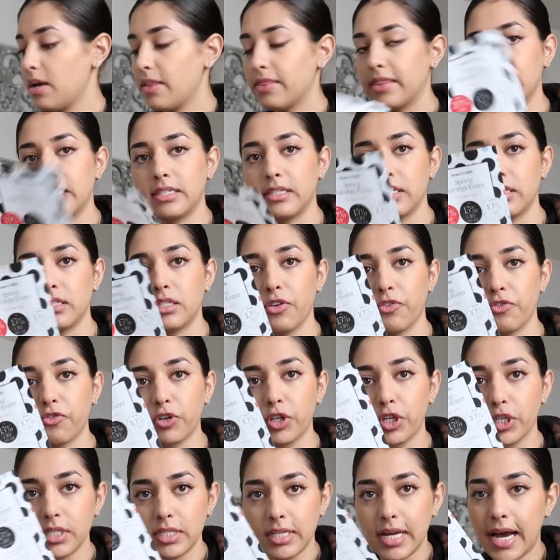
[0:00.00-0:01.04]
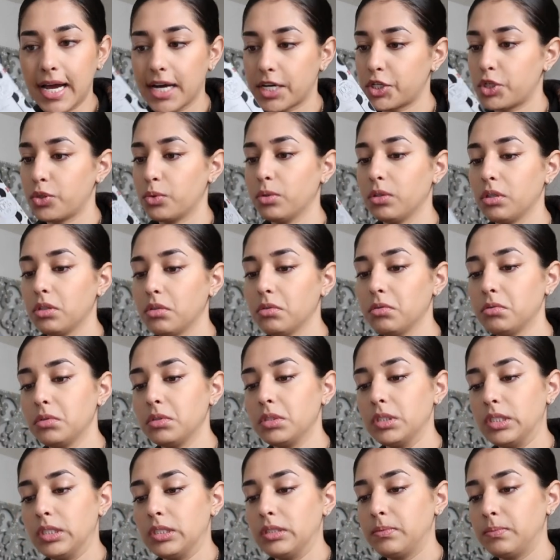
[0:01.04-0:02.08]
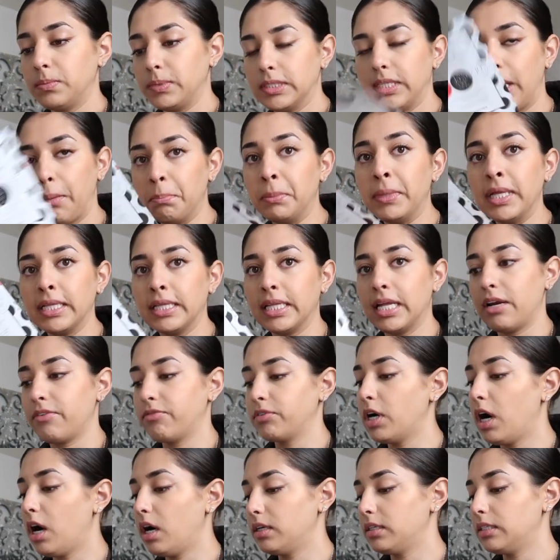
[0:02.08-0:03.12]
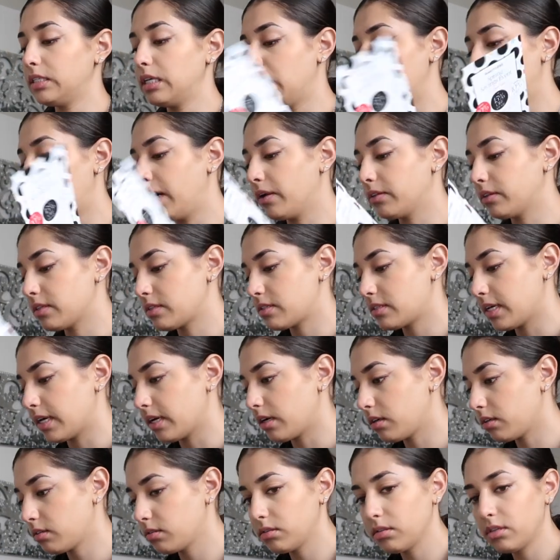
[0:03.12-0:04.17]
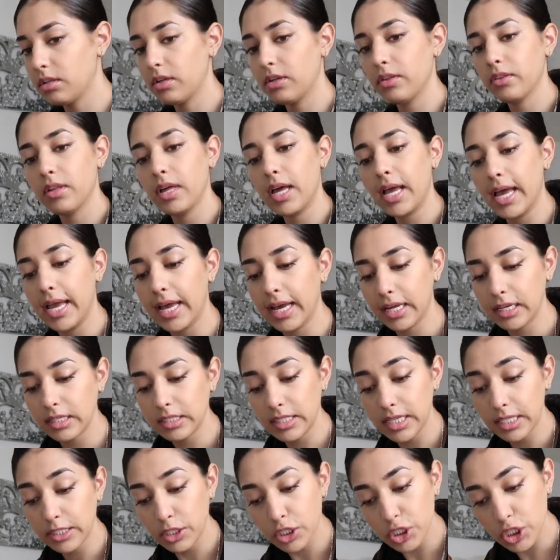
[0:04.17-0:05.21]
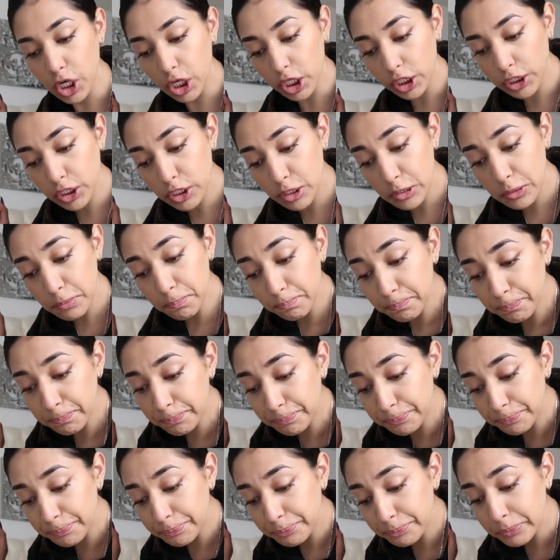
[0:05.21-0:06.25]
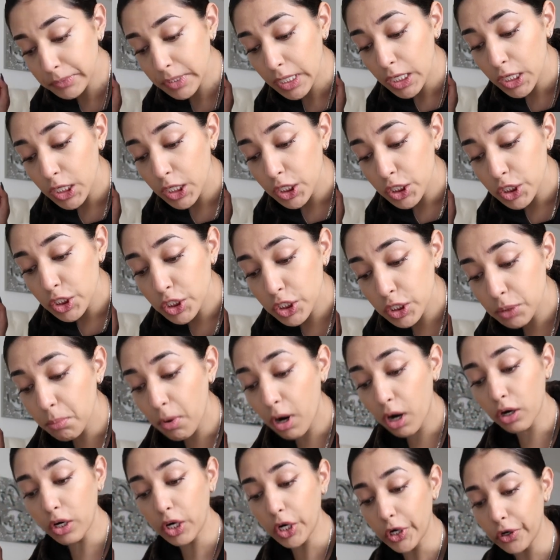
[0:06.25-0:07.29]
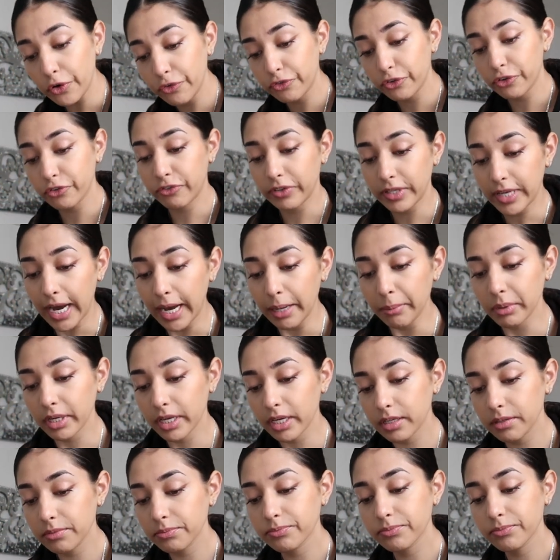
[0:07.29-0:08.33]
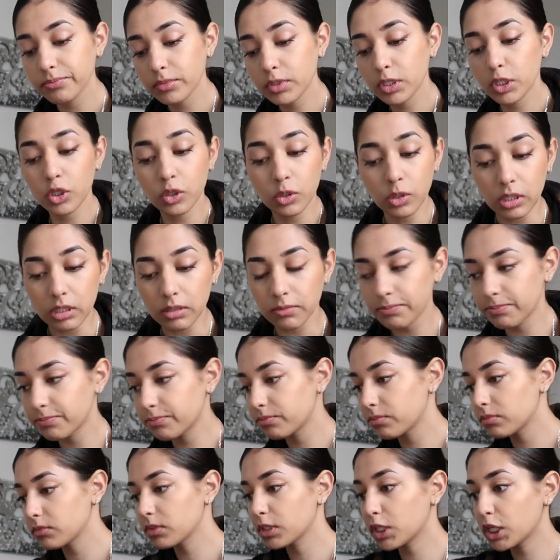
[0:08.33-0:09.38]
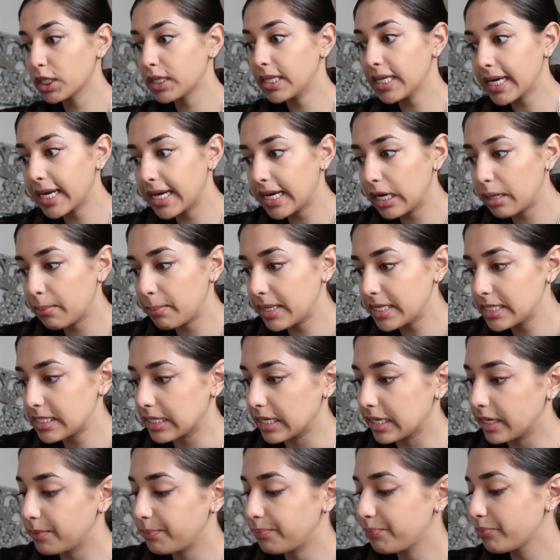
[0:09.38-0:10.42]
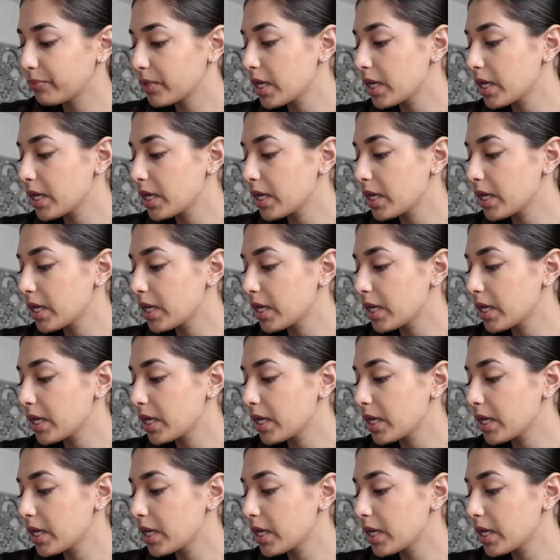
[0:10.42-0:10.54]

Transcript: This is the first actual something that I've gotten about the sale. And it starts mm-hmm, tomorrow for V I B. Cool, good thing I didn't miss it.